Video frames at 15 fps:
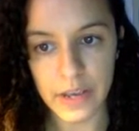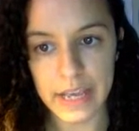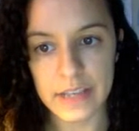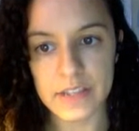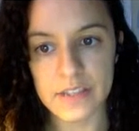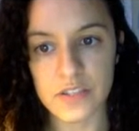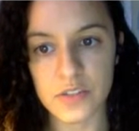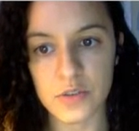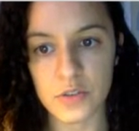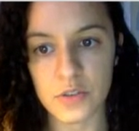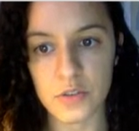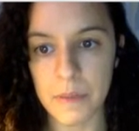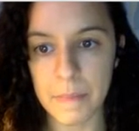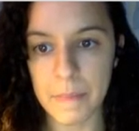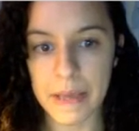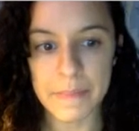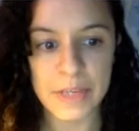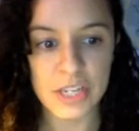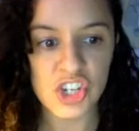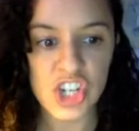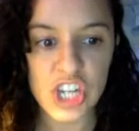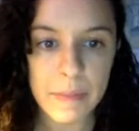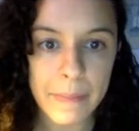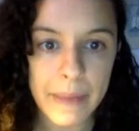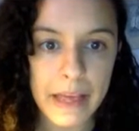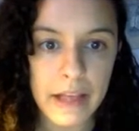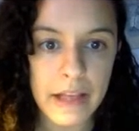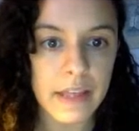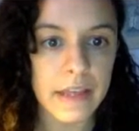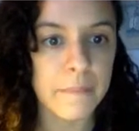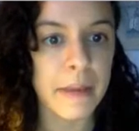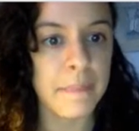Okay, so it might be Gmail,